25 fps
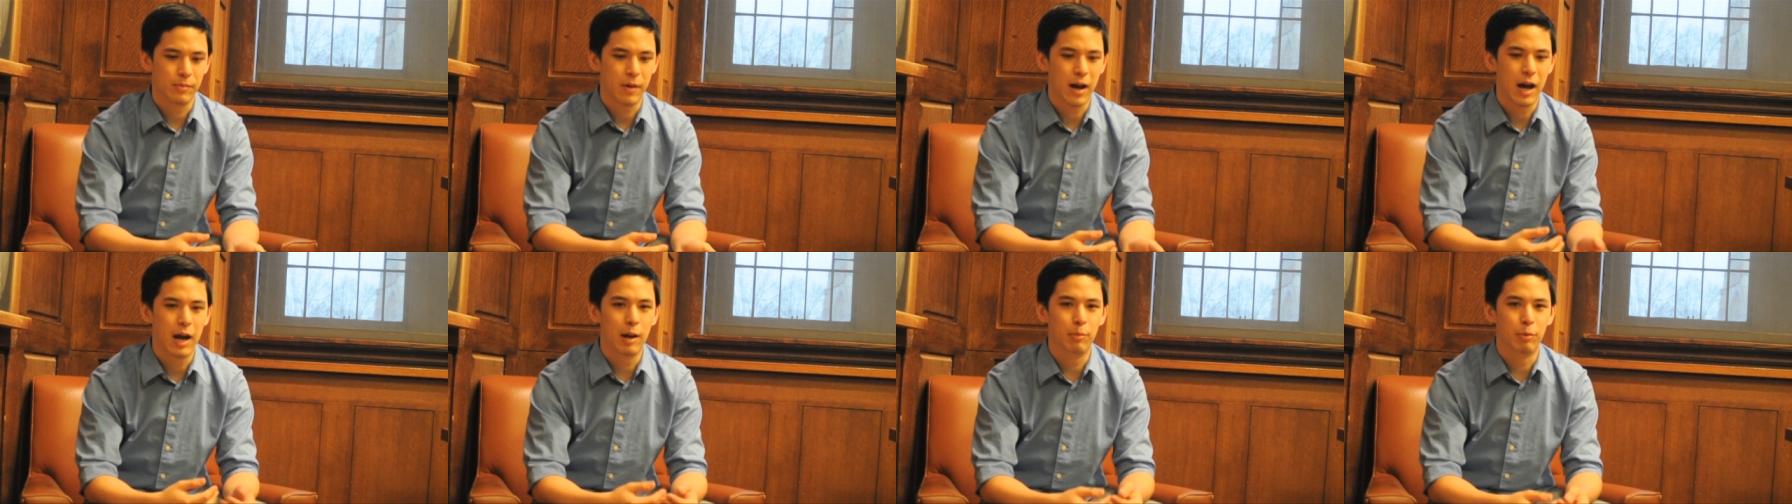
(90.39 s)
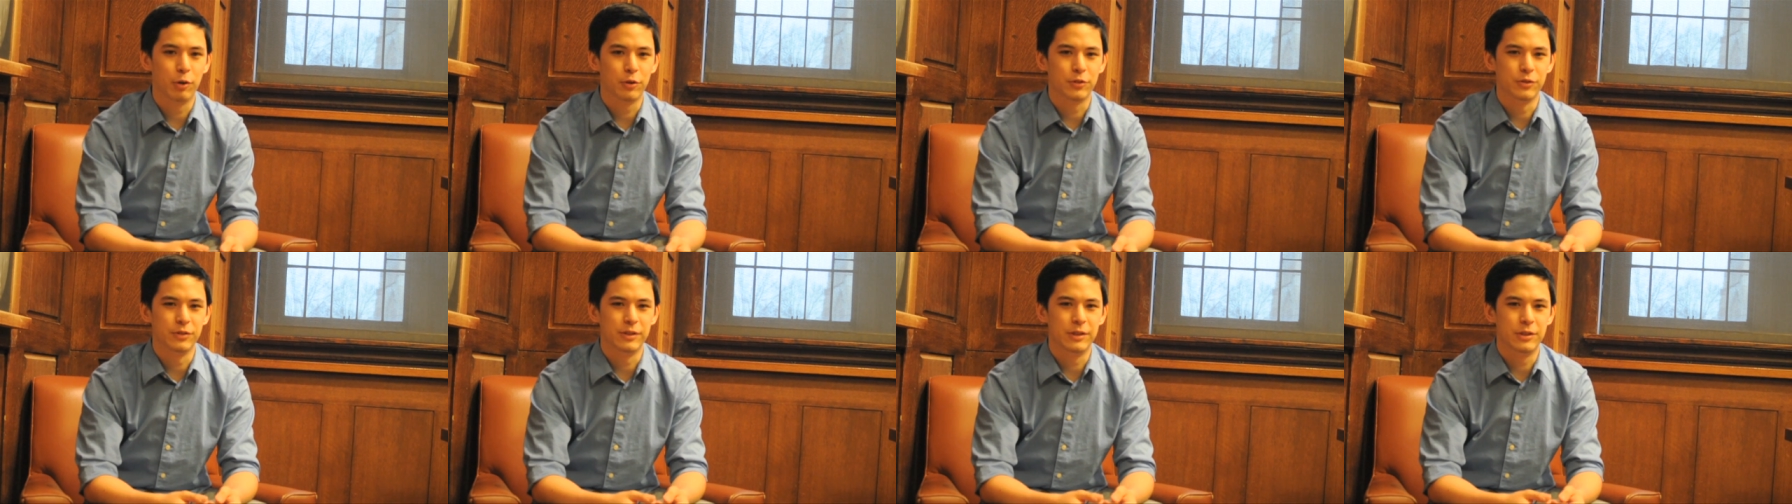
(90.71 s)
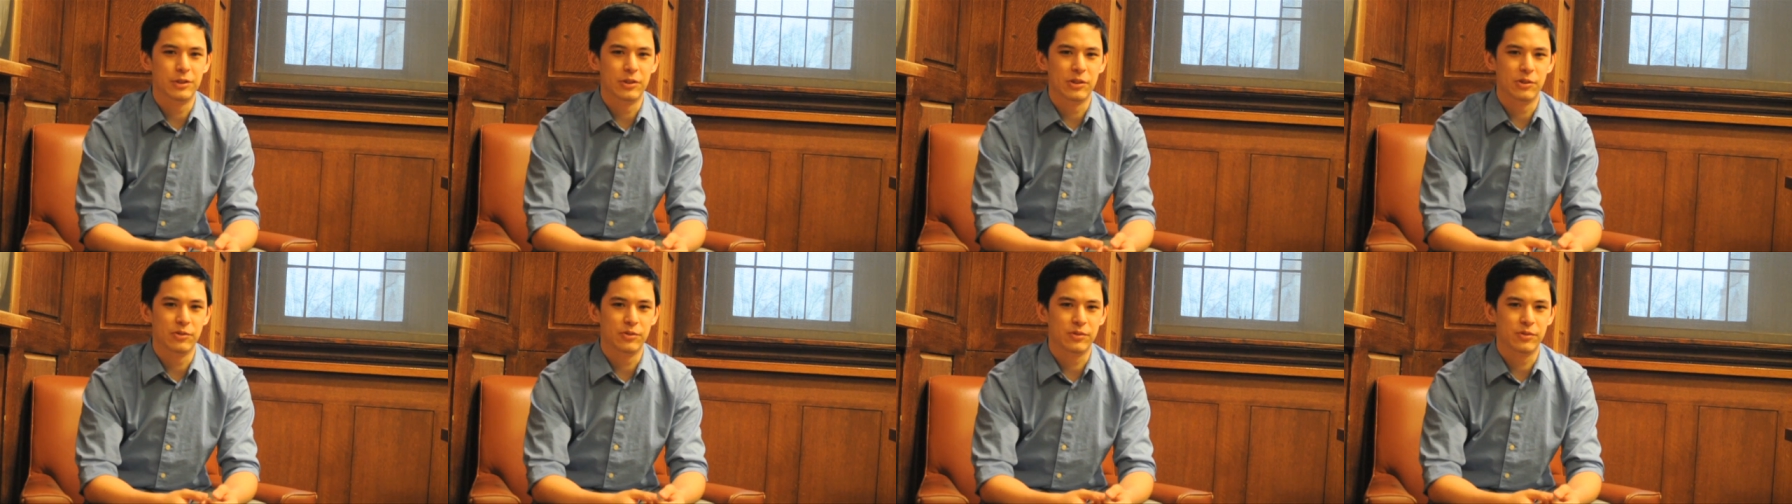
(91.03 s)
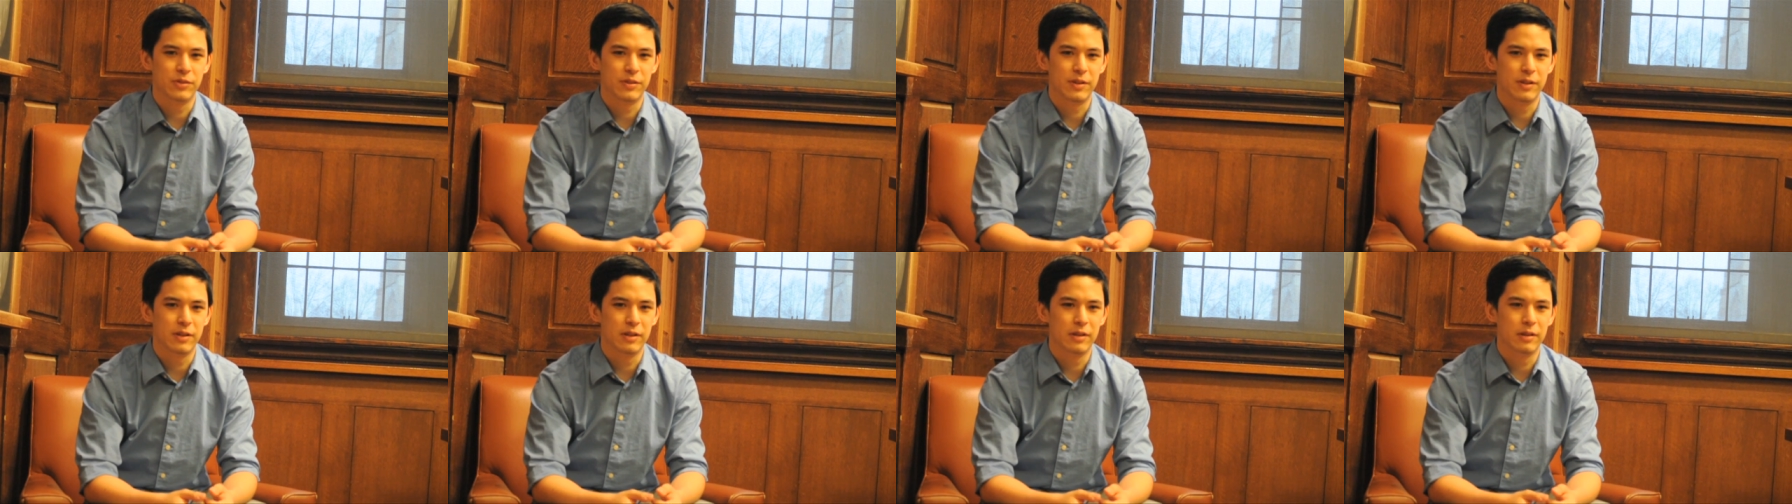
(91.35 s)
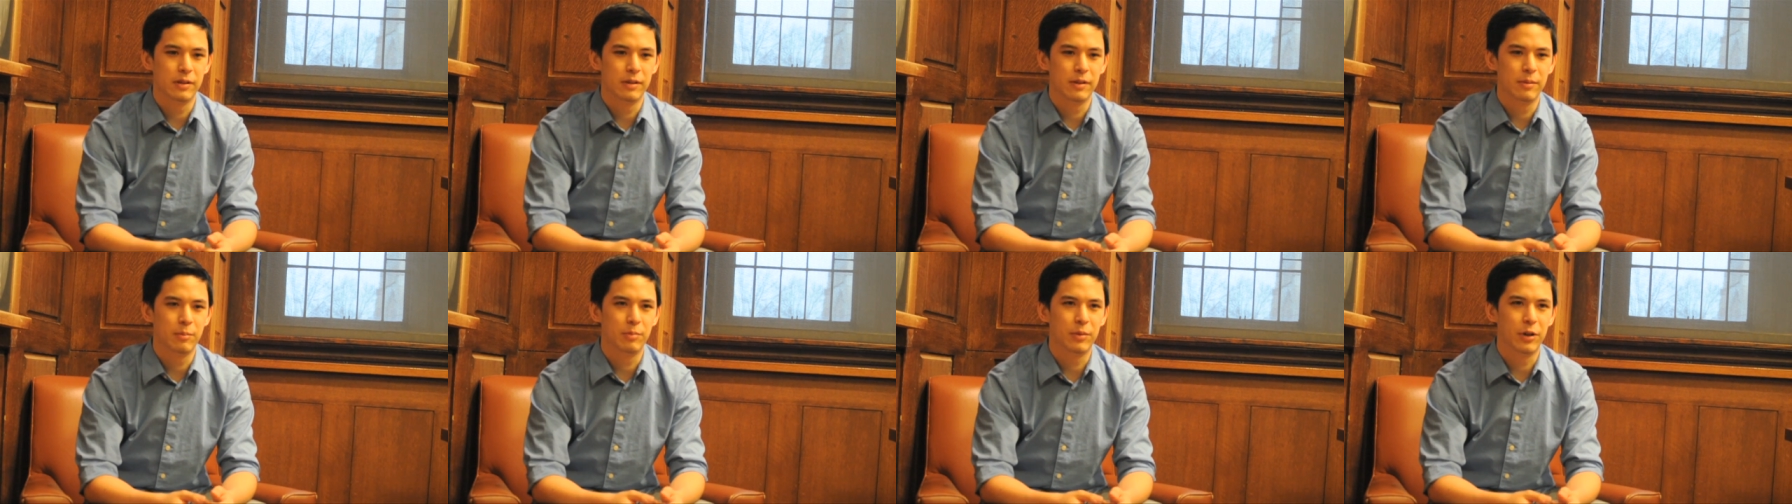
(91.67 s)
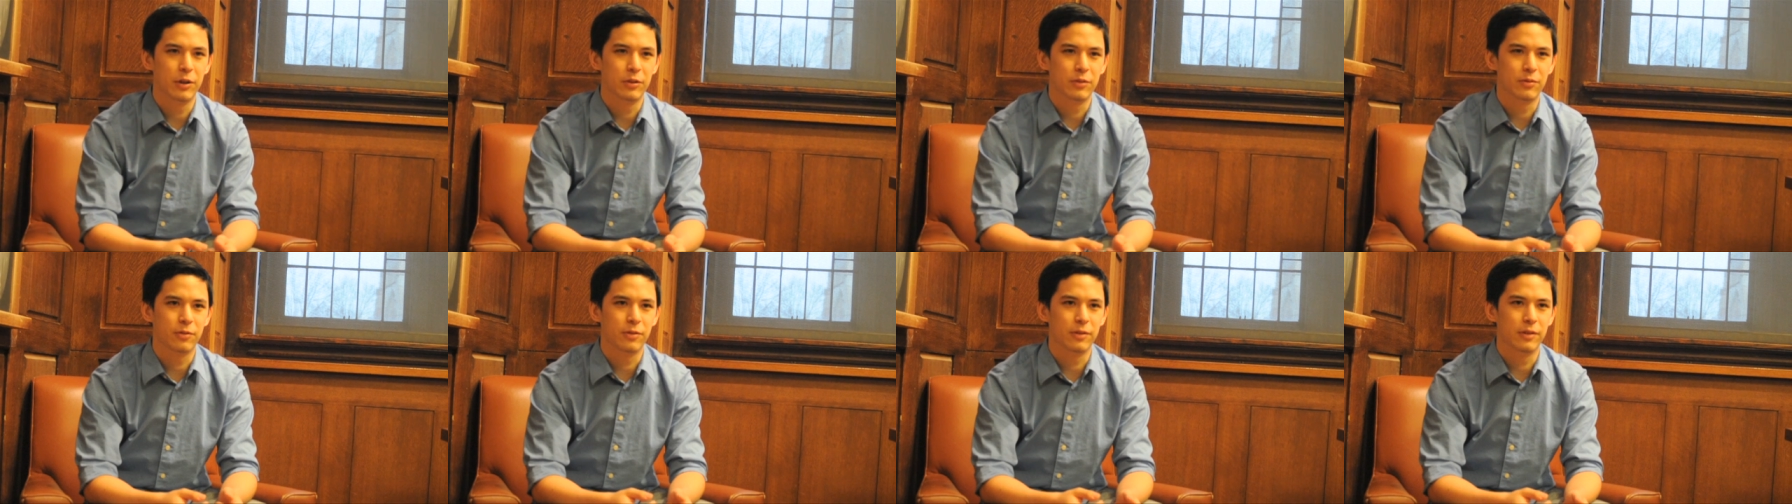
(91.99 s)
I personally chose the
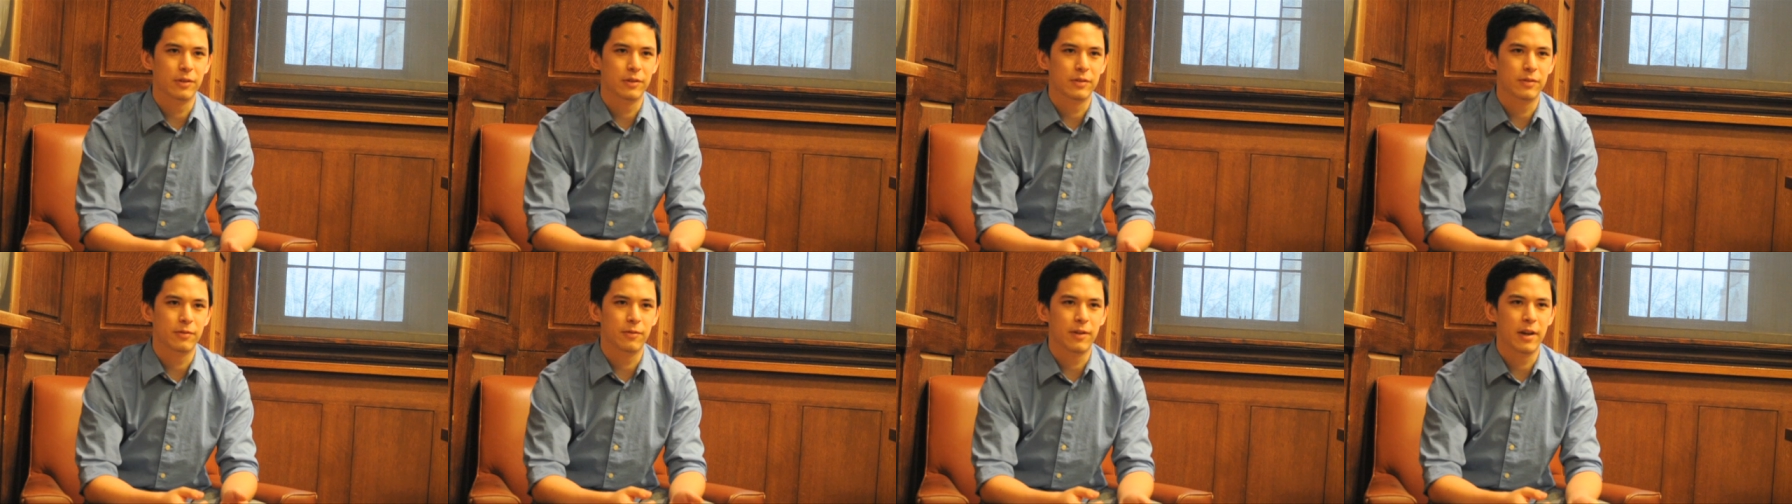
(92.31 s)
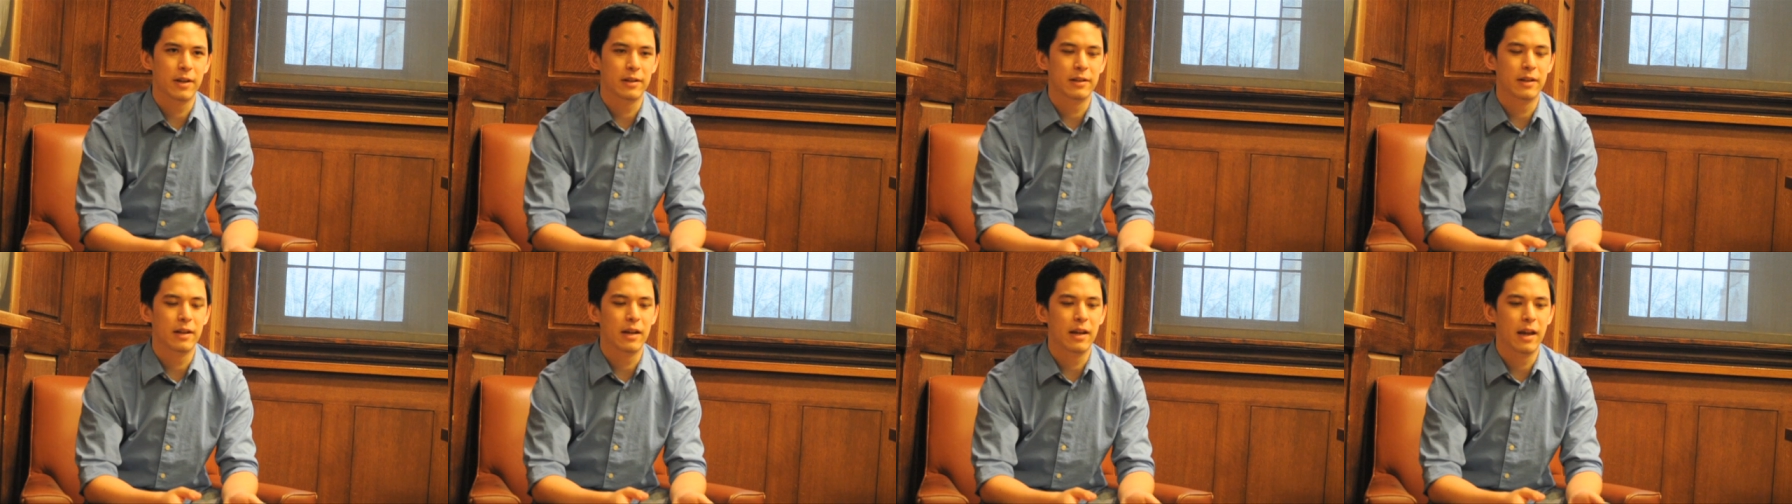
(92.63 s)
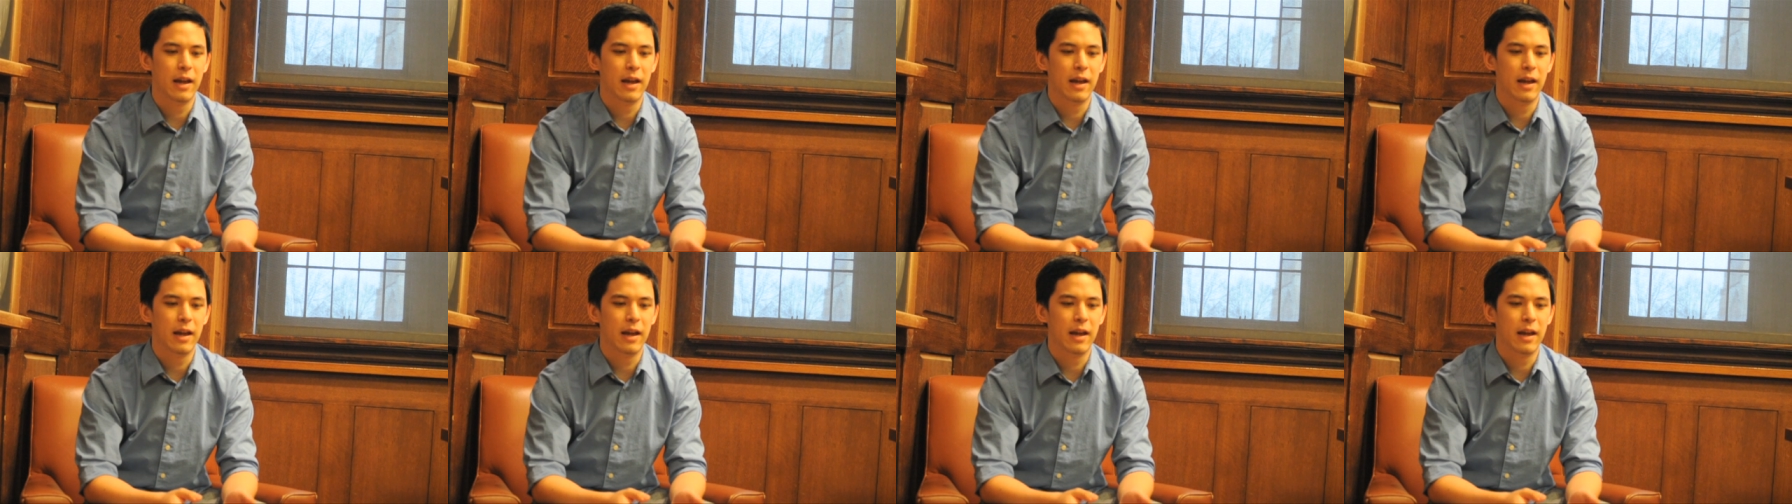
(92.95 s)
beers for this event,